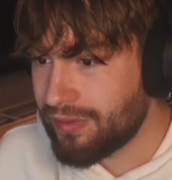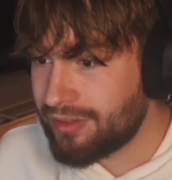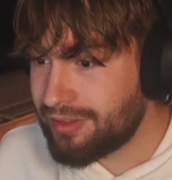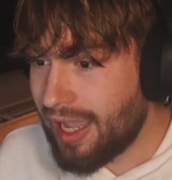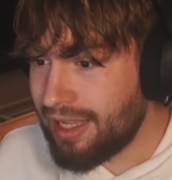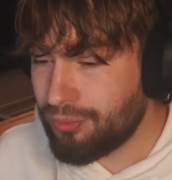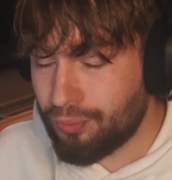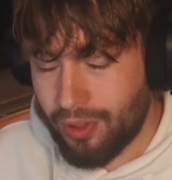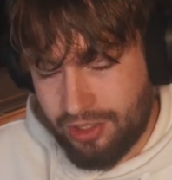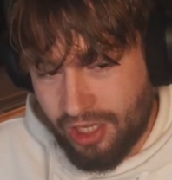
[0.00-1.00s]
Then
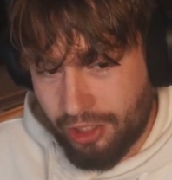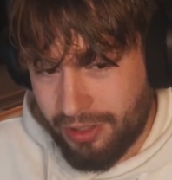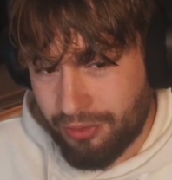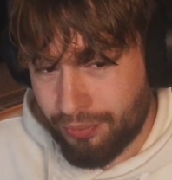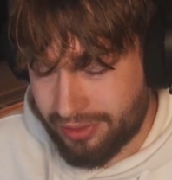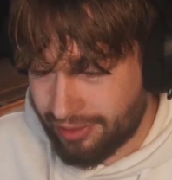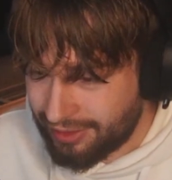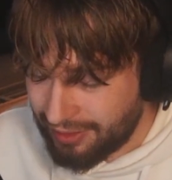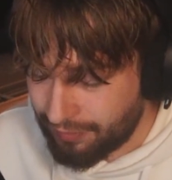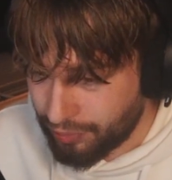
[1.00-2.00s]
what the enemy
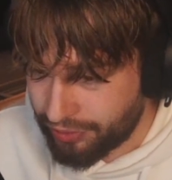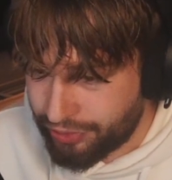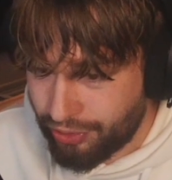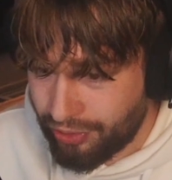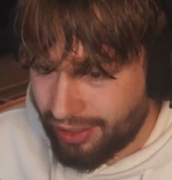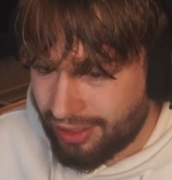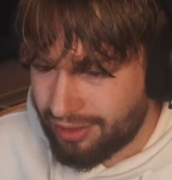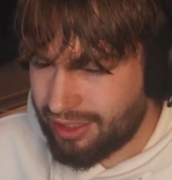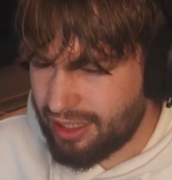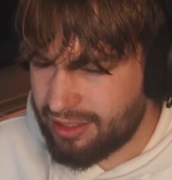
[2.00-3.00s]
team will do,
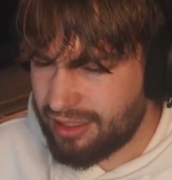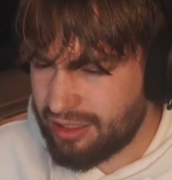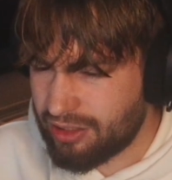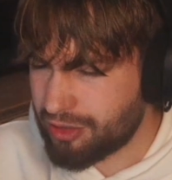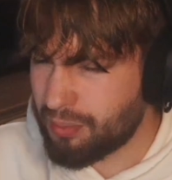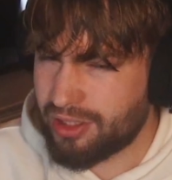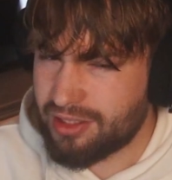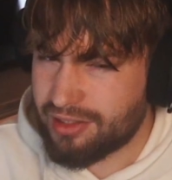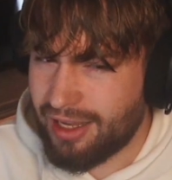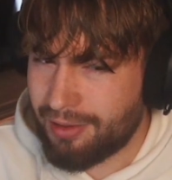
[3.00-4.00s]
they see the smoke
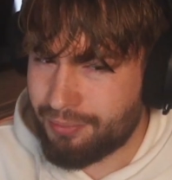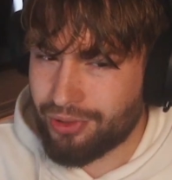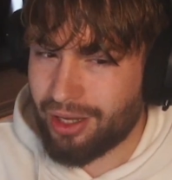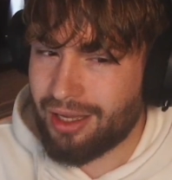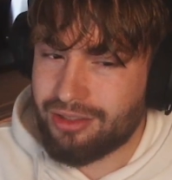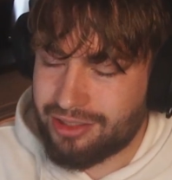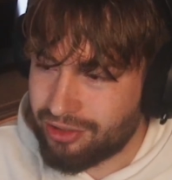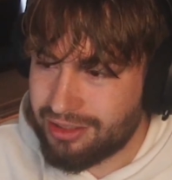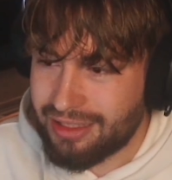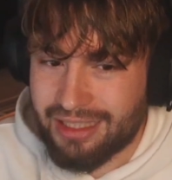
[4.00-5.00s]
is up, you're the
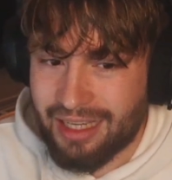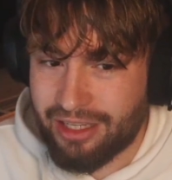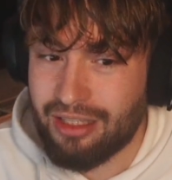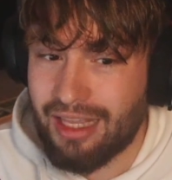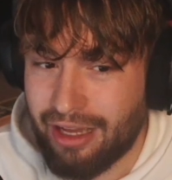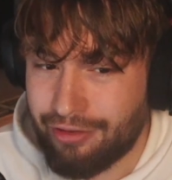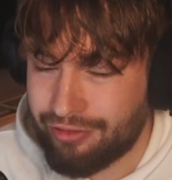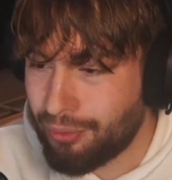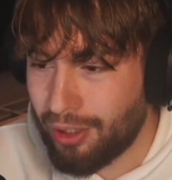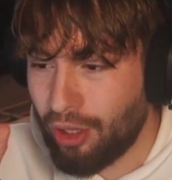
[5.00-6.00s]
only guy alive,
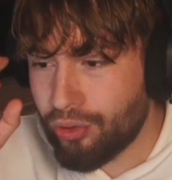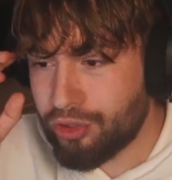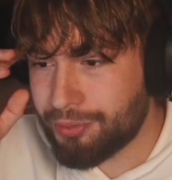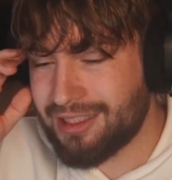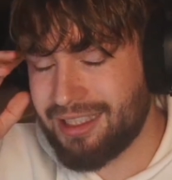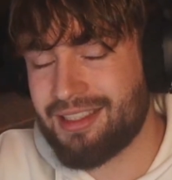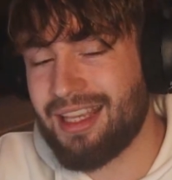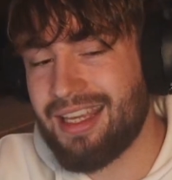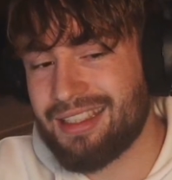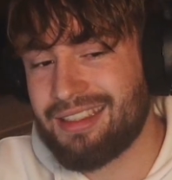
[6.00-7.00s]
they will automatically
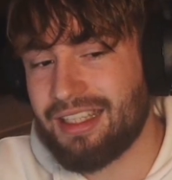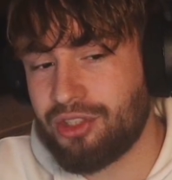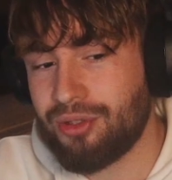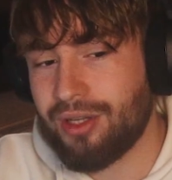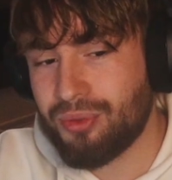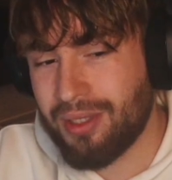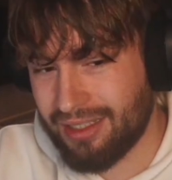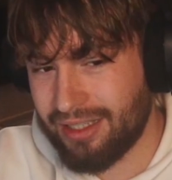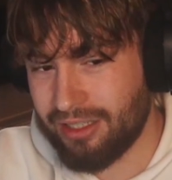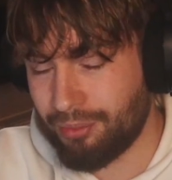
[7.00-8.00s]
think that you are doing a
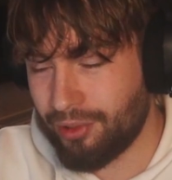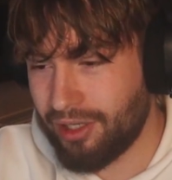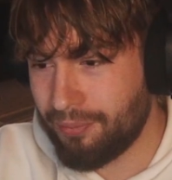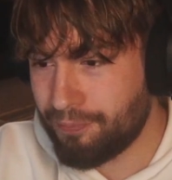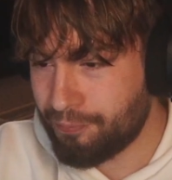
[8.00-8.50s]
lineup, right?